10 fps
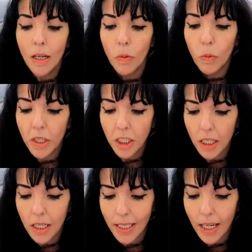which
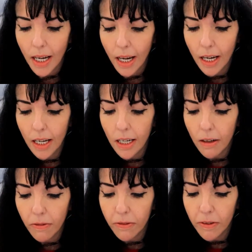is a hair
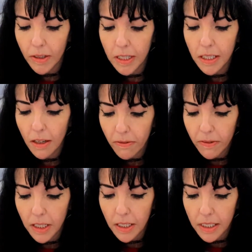frizz
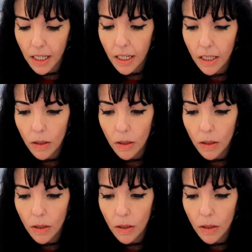fixer.